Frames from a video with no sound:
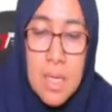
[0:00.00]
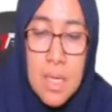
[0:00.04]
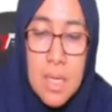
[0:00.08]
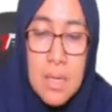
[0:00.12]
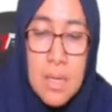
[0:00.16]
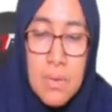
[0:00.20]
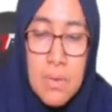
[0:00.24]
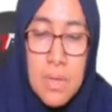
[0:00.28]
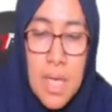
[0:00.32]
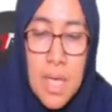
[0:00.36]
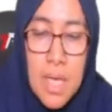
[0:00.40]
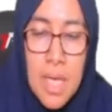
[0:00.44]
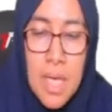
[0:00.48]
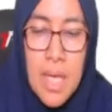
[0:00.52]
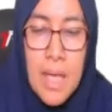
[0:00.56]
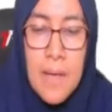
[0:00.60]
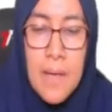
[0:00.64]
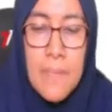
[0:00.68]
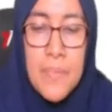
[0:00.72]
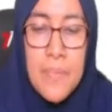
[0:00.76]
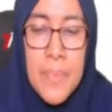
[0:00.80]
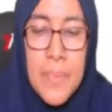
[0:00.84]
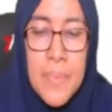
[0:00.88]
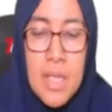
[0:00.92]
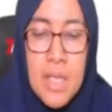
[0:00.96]
Okay,
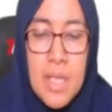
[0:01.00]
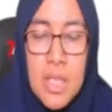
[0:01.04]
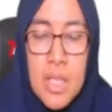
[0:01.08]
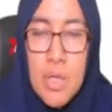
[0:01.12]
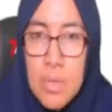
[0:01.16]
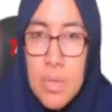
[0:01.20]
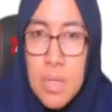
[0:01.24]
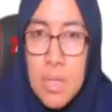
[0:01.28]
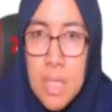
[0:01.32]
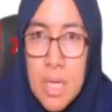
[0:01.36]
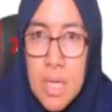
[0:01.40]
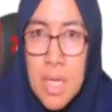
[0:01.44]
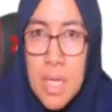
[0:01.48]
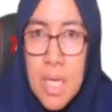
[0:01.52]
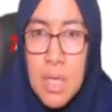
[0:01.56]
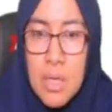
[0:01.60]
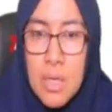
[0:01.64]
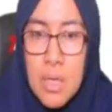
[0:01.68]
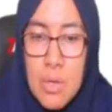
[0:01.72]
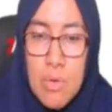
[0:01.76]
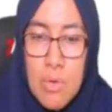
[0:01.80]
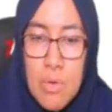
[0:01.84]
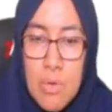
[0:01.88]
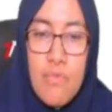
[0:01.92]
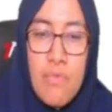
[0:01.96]
Q3,
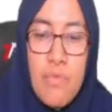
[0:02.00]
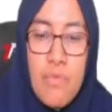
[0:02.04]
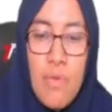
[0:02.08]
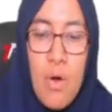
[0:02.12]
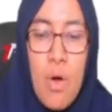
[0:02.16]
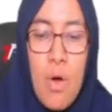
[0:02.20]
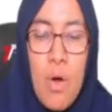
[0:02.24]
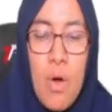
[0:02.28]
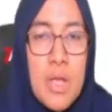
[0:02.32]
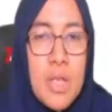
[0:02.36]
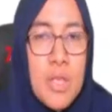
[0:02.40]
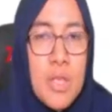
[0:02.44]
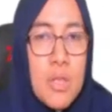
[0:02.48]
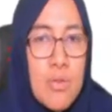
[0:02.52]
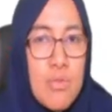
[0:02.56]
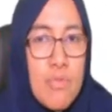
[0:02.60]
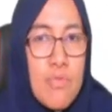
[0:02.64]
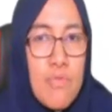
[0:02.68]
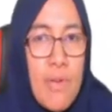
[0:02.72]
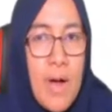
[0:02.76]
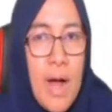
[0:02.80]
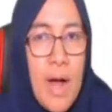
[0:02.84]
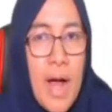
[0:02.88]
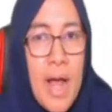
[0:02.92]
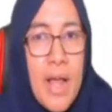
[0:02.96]
Q4,
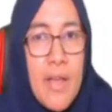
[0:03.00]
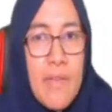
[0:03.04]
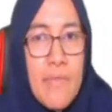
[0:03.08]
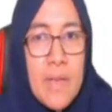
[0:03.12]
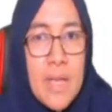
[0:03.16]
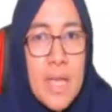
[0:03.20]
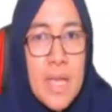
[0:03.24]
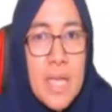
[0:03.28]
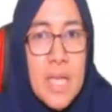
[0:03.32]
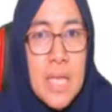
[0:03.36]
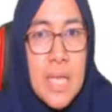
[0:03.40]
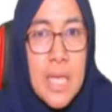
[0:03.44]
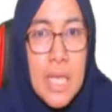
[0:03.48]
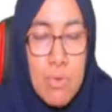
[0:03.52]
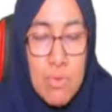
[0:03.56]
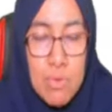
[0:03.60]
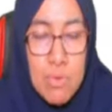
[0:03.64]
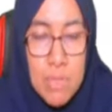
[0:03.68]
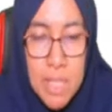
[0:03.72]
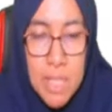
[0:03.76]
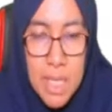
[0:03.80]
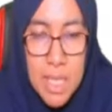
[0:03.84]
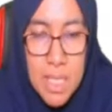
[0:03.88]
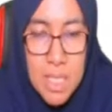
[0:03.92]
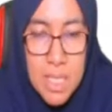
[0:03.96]
Q5,
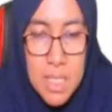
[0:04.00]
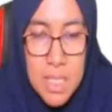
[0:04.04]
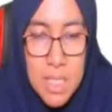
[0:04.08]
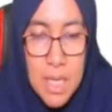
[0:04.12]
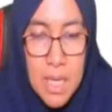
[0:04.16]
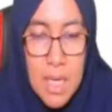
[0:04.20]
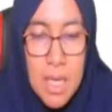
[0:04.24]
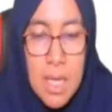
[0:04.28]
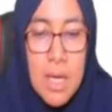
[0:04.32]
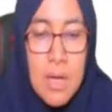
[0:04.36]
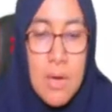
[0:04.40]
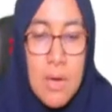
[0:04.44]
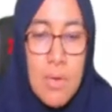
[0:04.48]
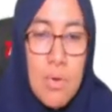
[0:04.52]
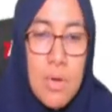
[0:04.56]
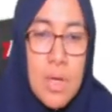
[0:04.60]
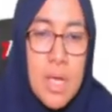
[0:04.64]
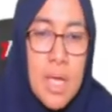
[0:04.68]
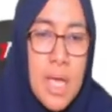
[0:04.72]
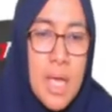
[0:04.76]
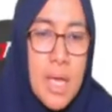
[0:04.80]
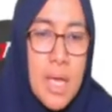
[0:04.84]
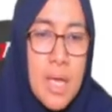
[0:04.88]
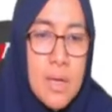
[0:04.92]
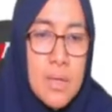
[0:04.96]
Q6.
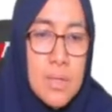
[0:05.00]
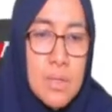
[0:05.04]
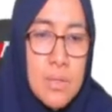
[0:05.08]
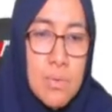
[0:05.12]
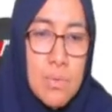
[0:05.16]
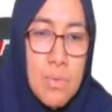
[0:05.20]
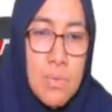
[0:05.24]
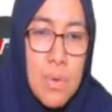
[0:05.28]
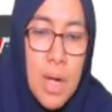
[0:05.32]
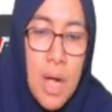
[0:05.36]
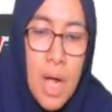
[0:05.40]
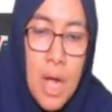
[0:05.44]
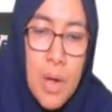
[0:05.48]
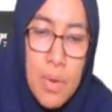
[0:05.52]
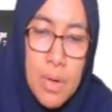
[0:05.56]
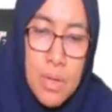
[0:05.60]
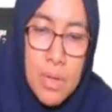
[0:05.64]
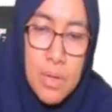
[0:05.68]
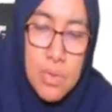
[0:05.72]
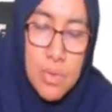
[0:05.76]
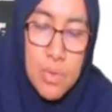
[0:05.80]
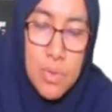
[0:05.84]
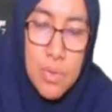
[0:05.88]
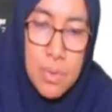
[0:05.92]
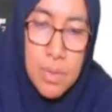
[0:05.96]
Okay, so what I want
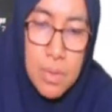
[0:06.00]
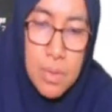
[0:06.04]
to,